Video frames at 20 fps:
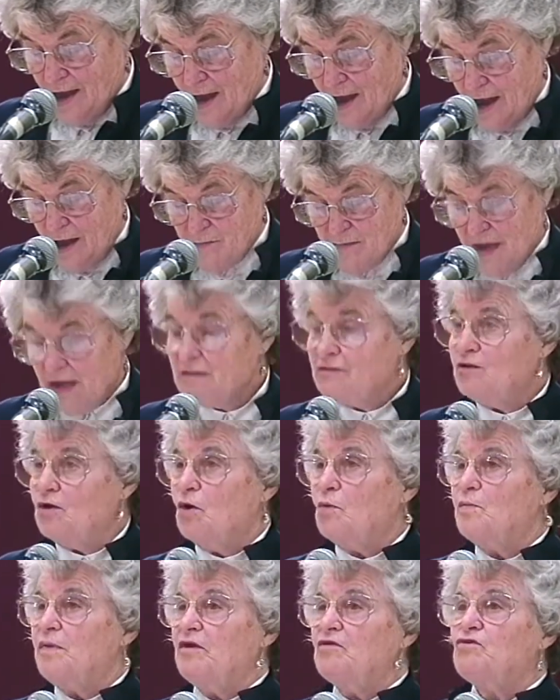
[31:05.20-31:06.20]
I made the
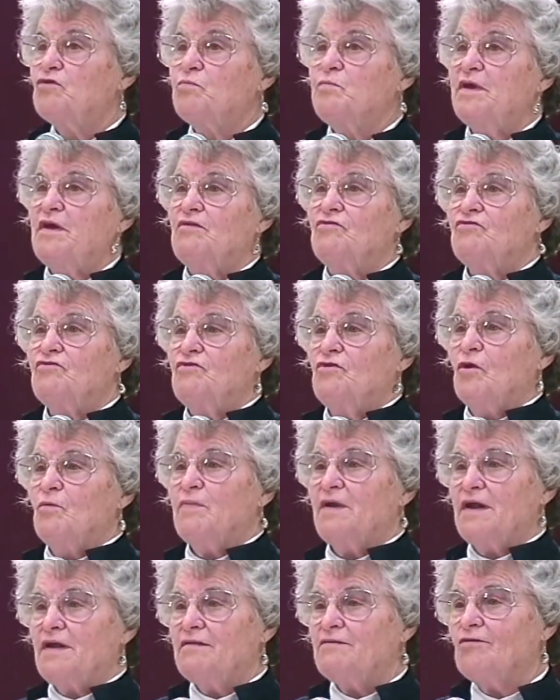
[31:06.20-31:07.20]
opening speech.
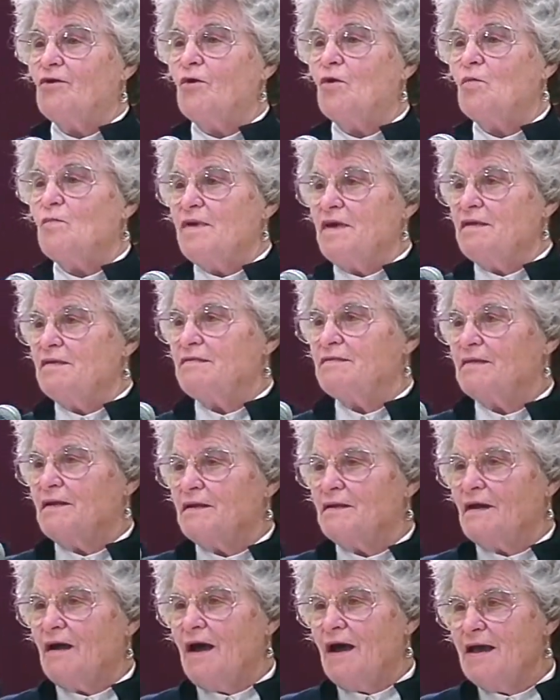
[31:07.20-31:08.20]
Nobody told me
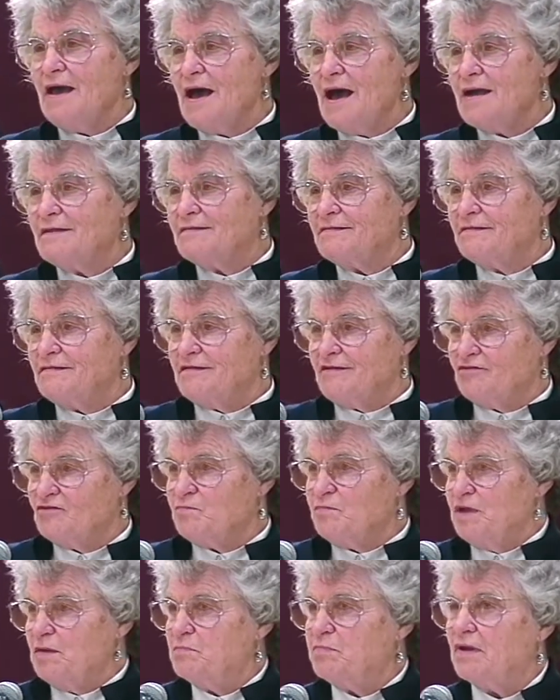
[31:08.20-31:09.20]
that I had to
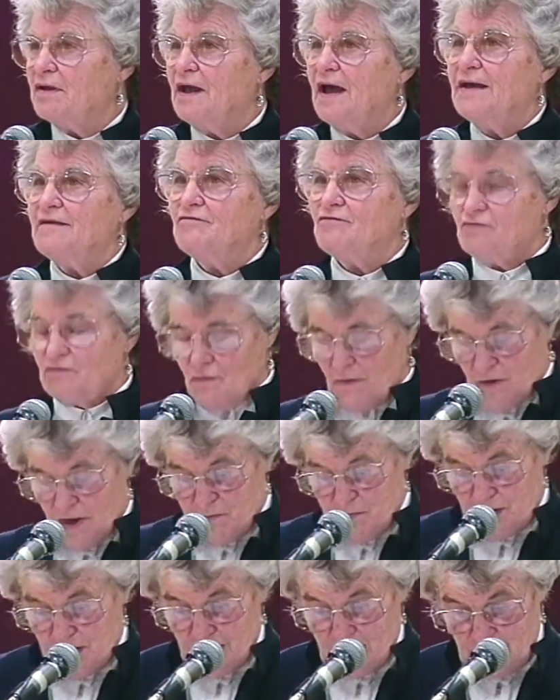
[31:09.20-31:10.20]
just be polite, so I
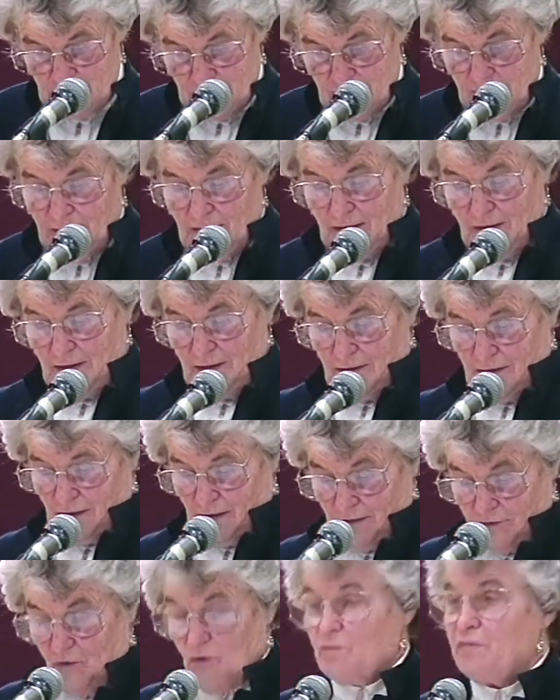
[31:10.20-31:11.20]
made
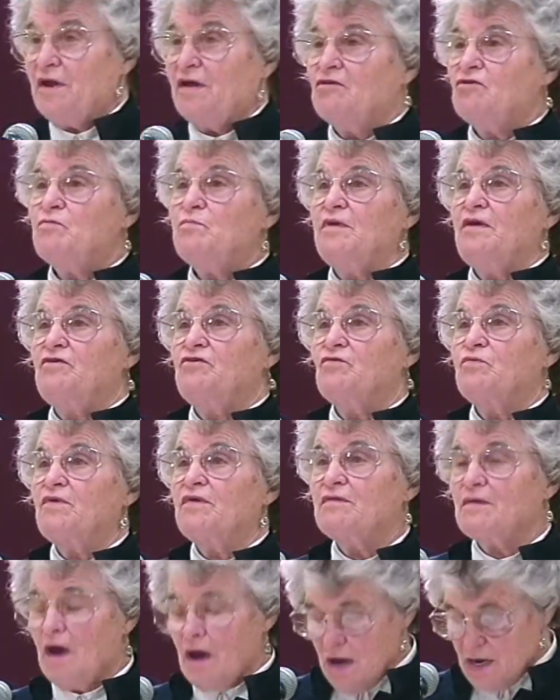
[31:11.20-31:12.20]
an opening speech
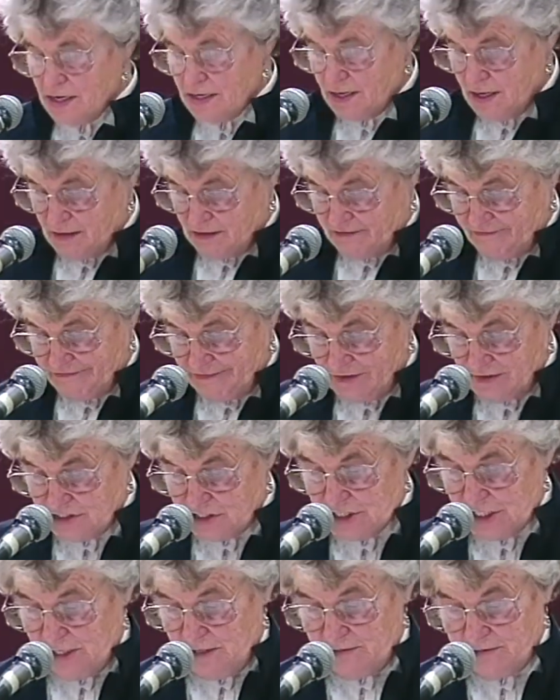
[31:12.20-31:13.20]
with content for a
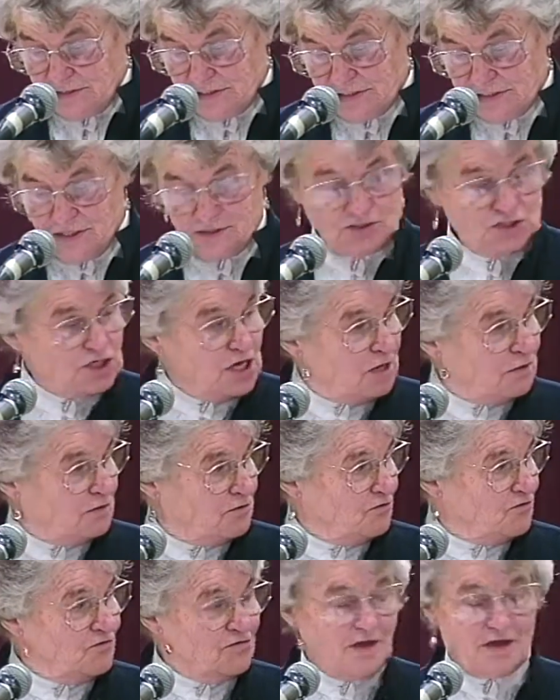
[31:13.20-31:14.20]
change that
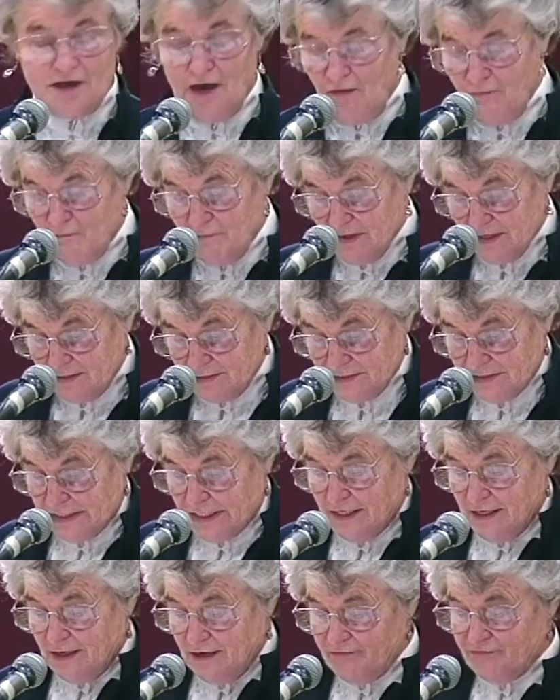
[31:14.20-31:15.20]
challenged the government
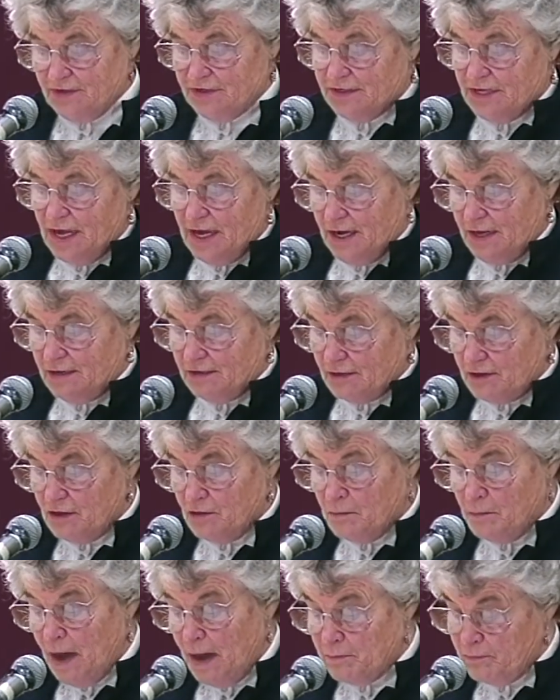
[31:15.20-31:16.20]
of the day to
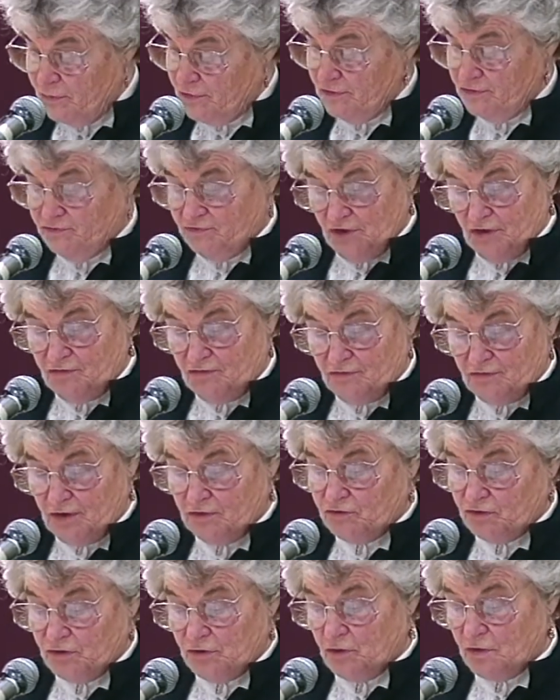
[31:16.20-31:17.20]
come up with just
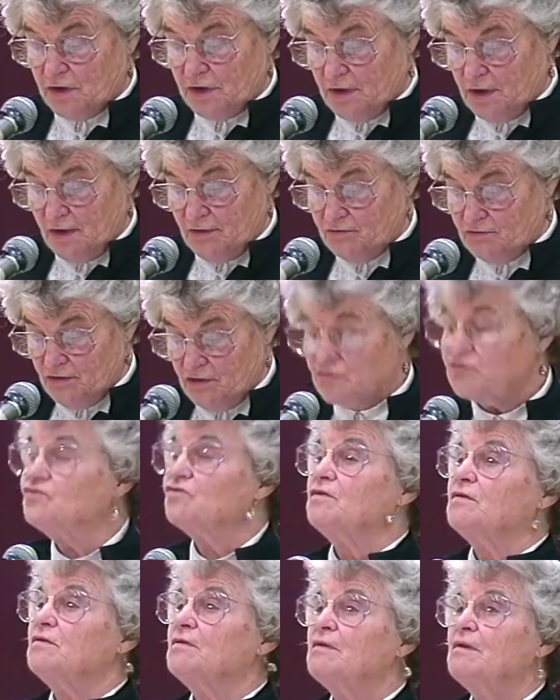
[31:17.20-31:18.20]
such an
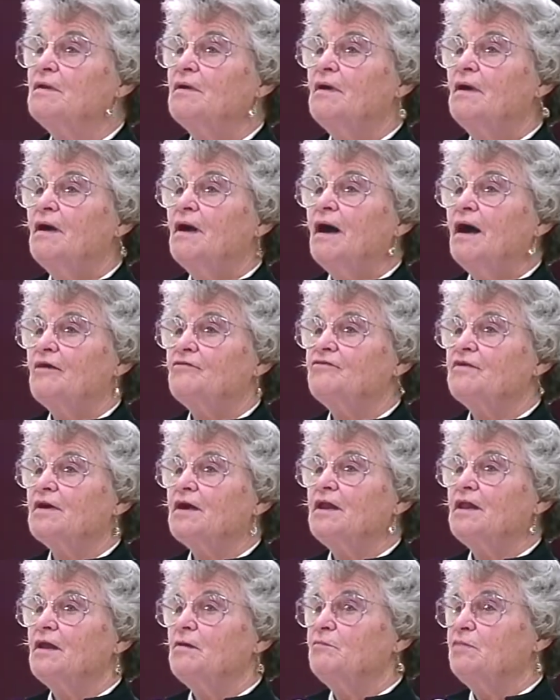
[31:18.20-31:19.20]
organization as the
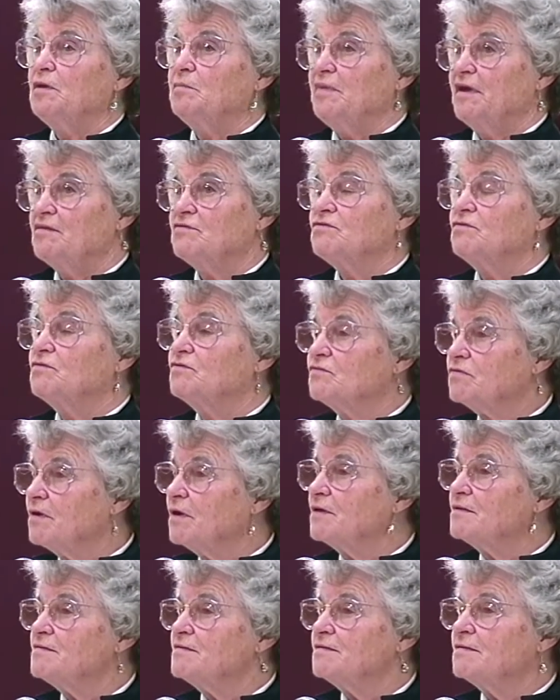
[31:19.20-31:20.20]
Columbia Basin
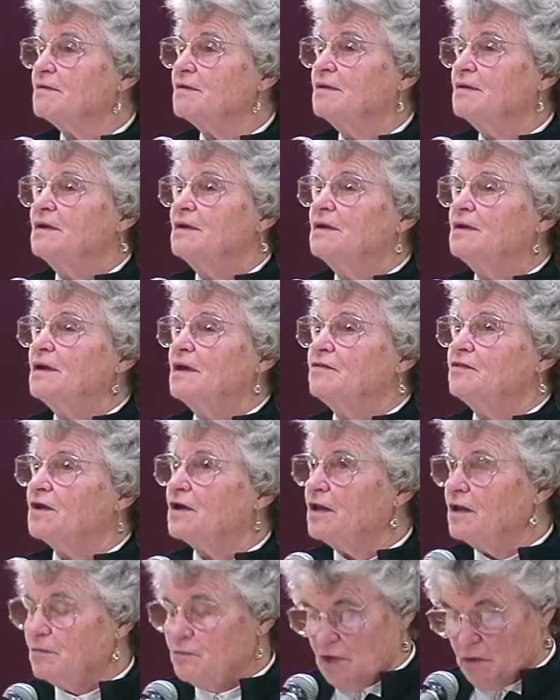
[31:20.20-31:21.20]
Trust and the
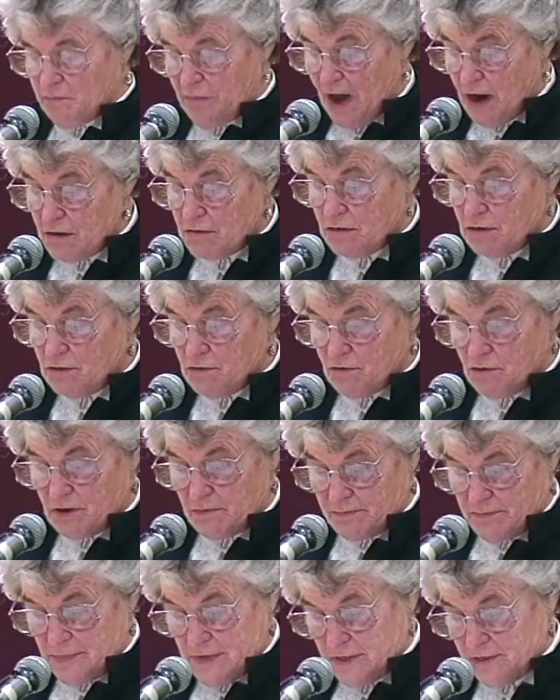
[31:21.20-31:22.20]
Columbia Power
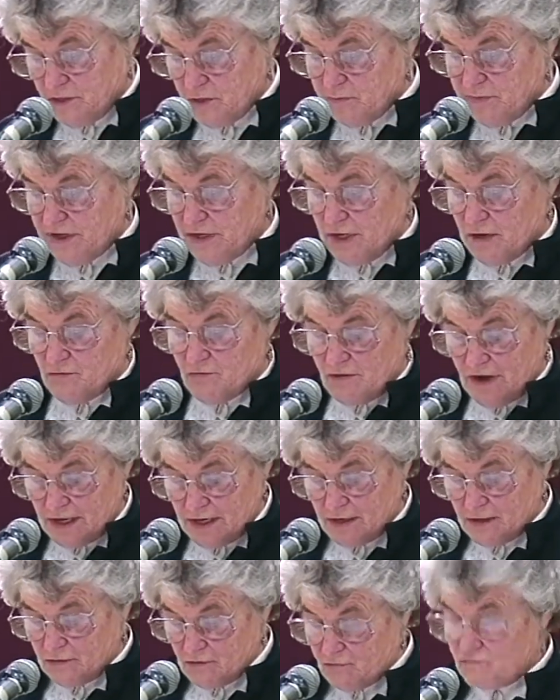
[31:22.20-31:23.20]
Corp to begin
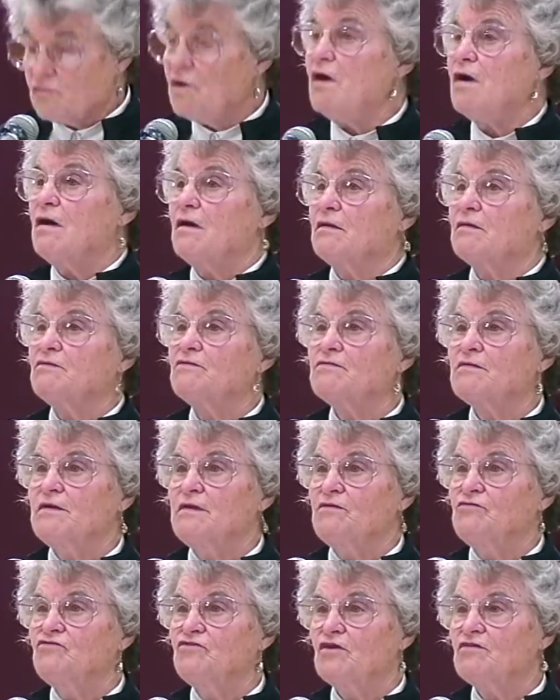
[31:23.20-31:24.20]
righting the wrongs
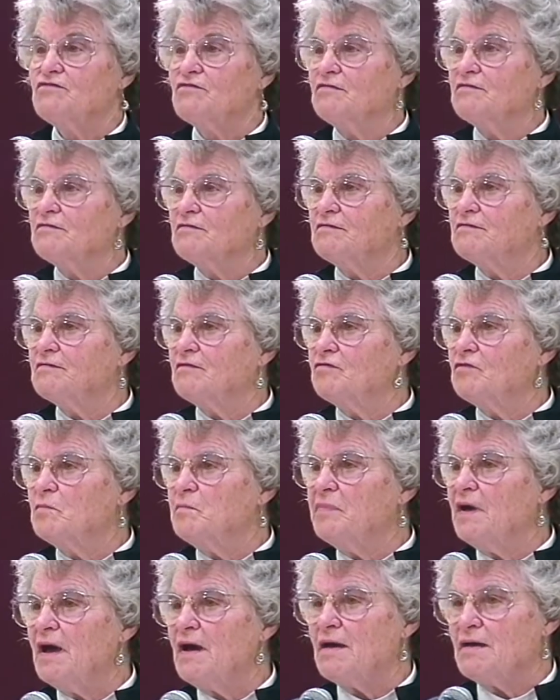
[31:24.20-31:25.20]
and injustices of the
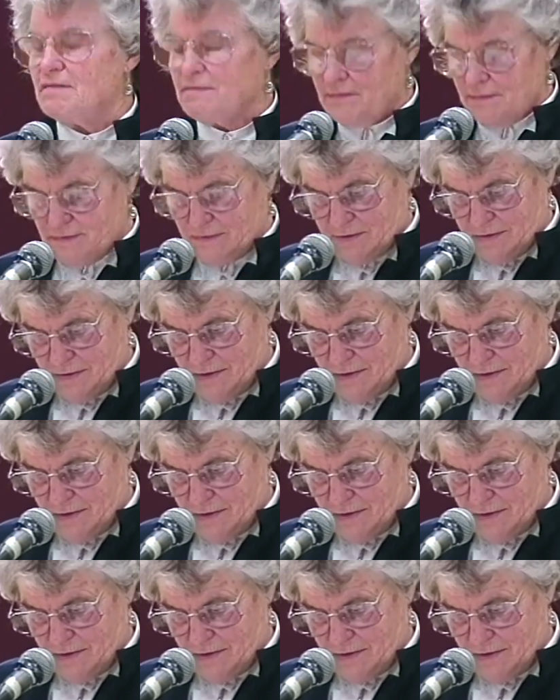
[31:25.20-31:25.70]
past.